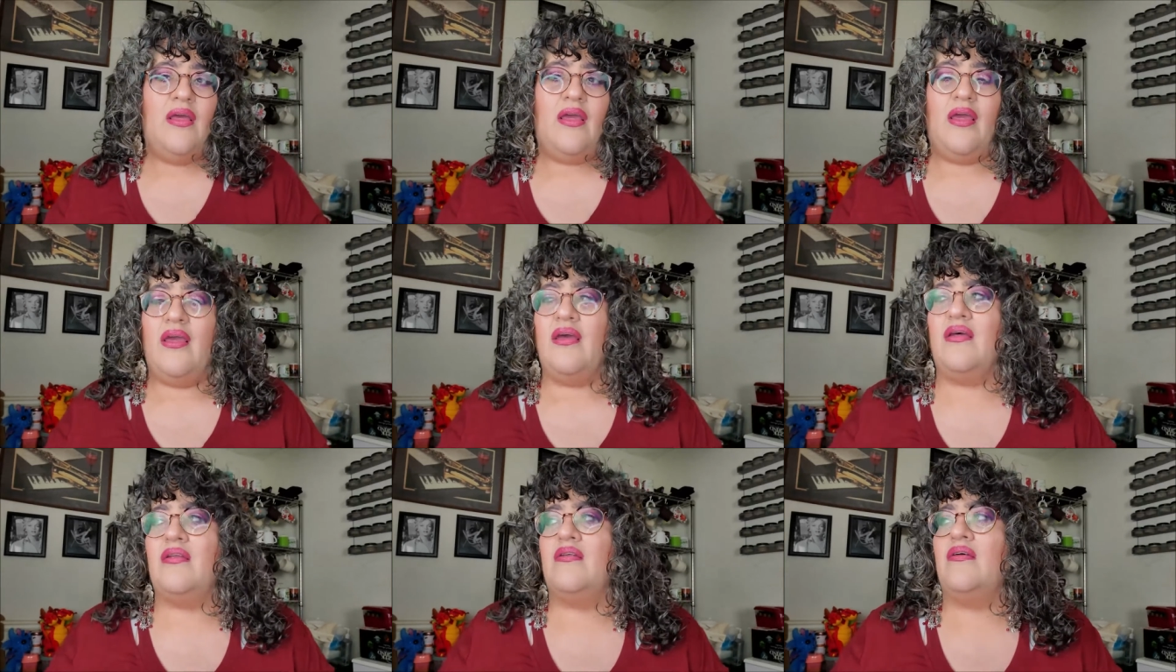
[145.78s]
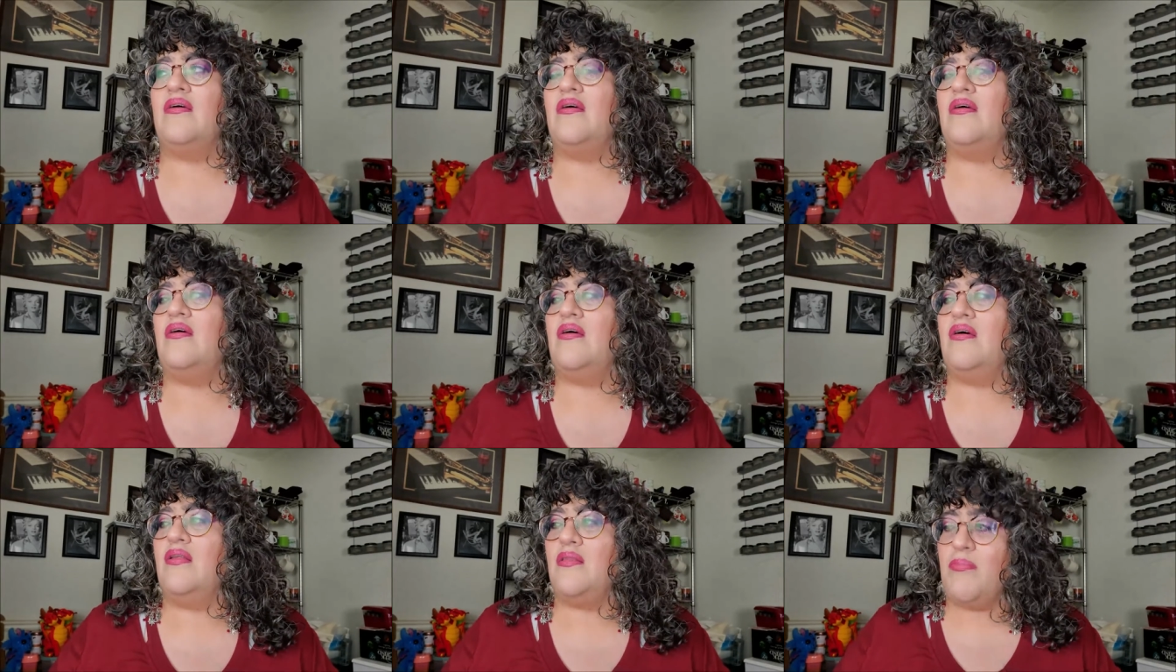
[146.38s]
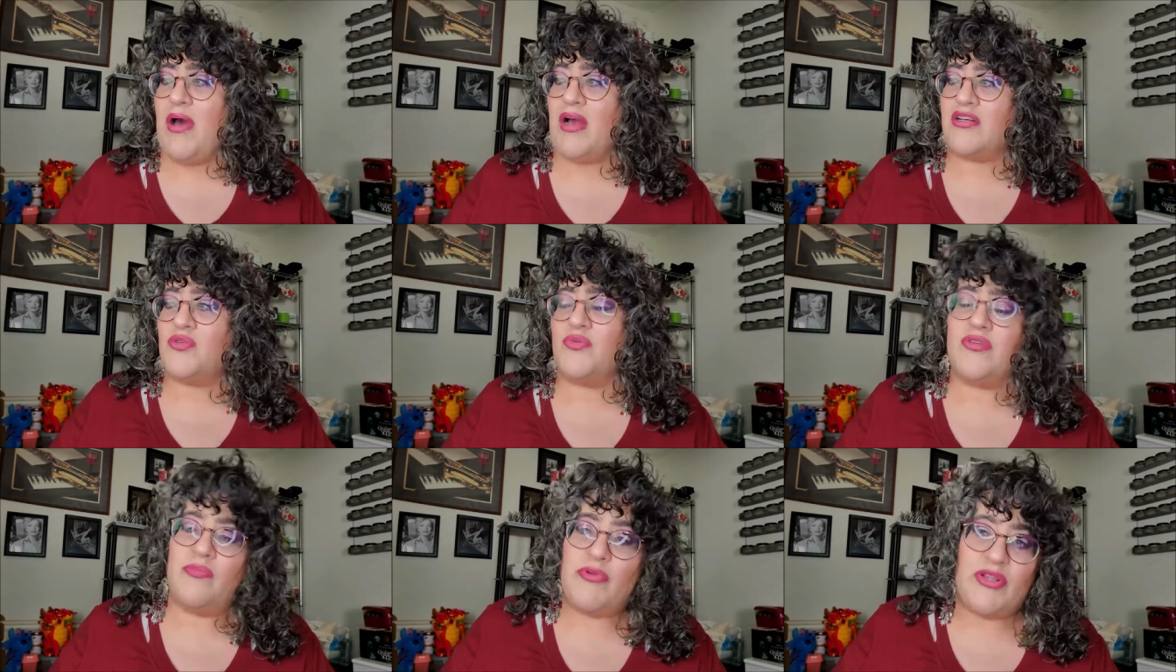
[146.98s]
And uh, the box
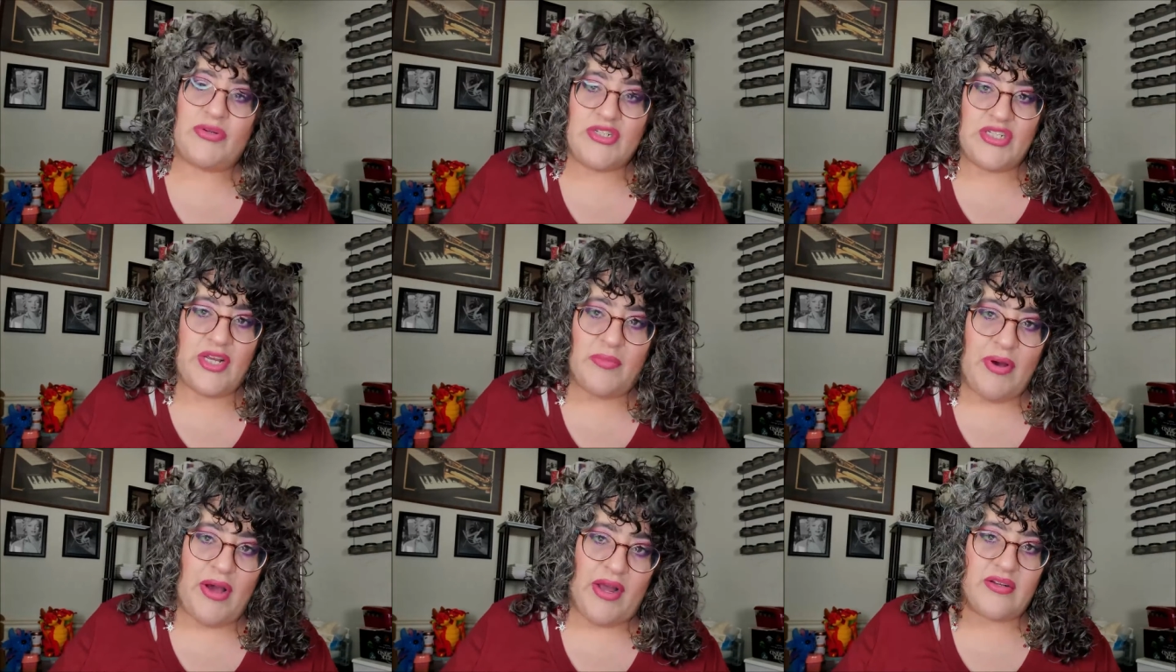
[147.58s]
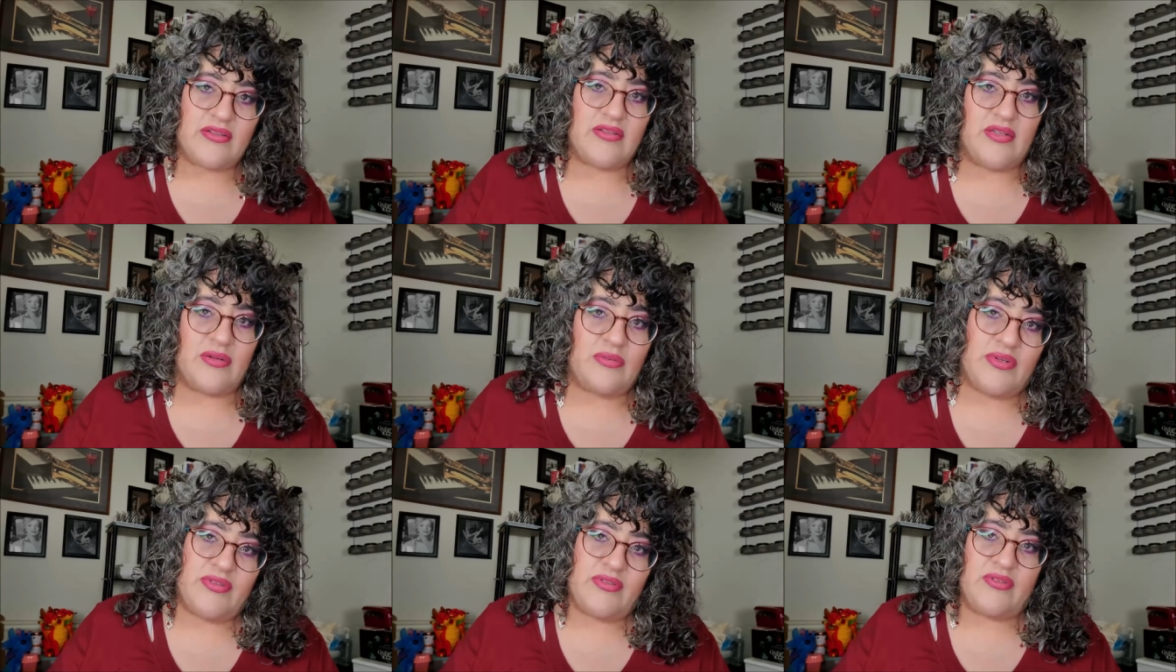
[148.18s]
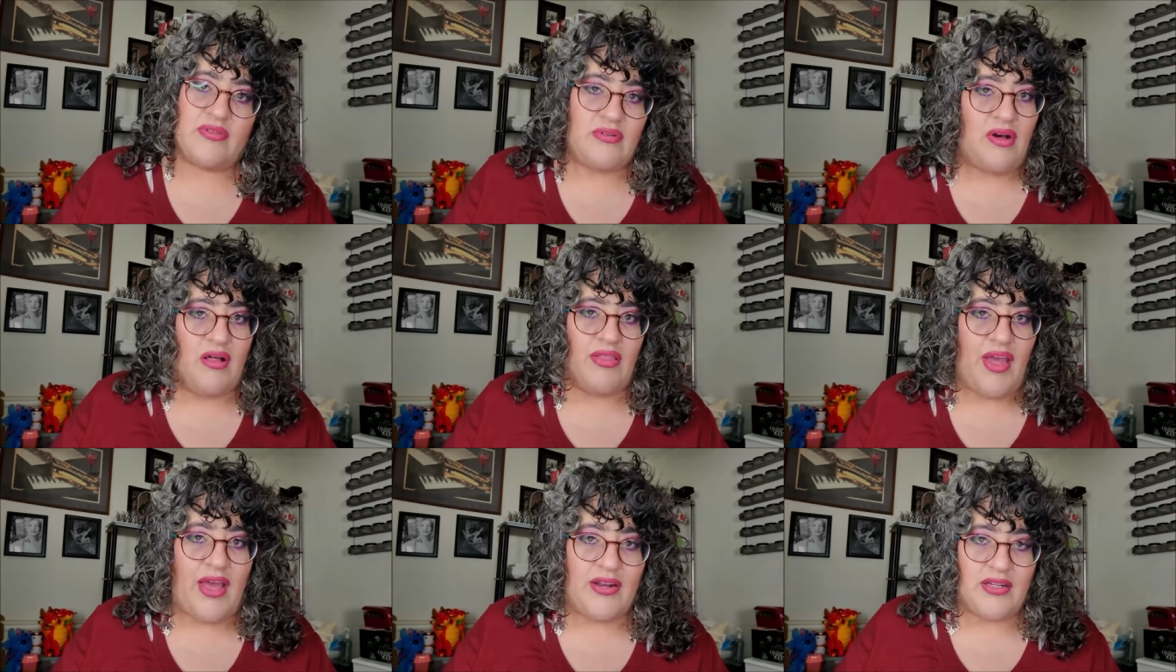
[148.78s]
was a Mother's Day box, and it wasn't
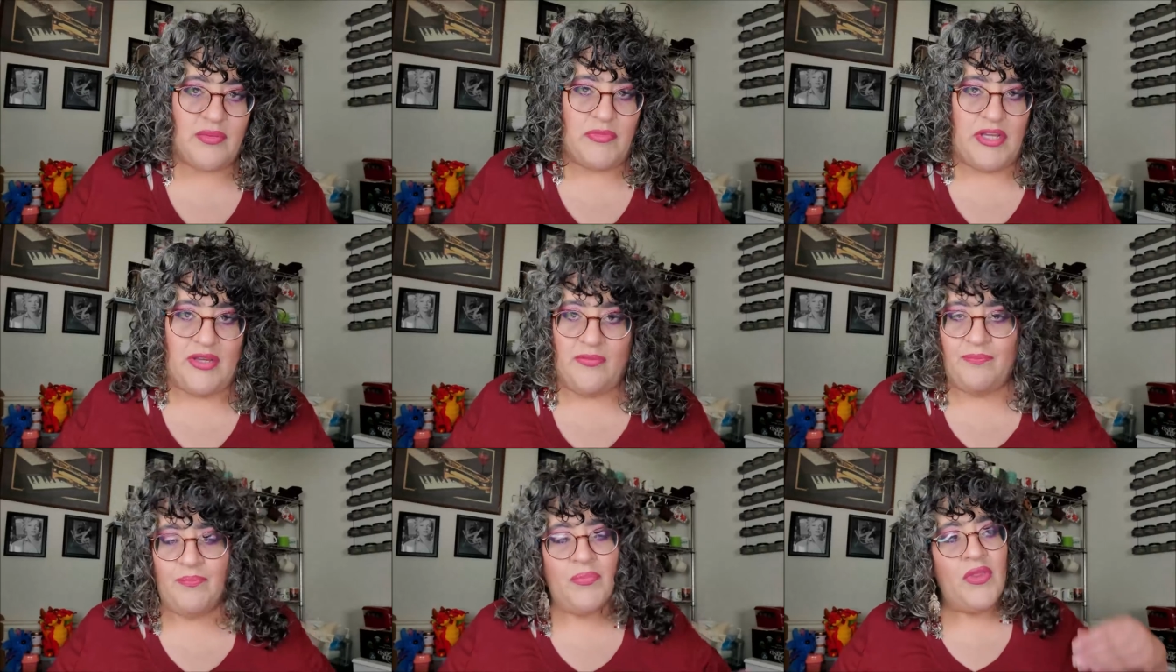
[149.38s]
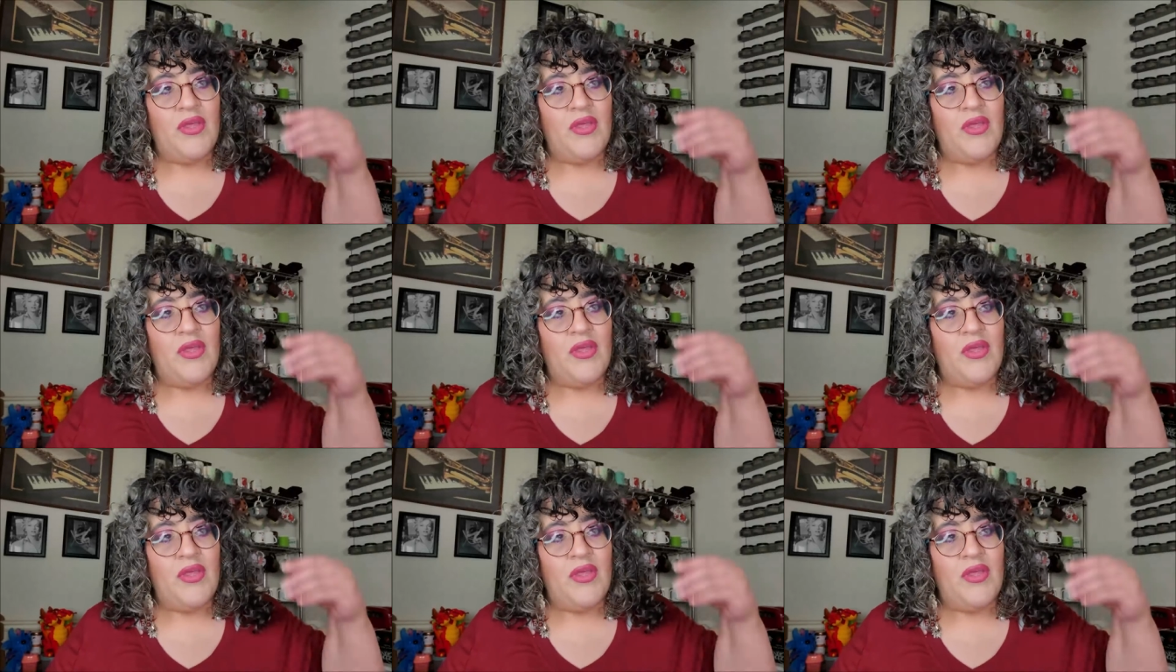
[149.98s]
all that to me.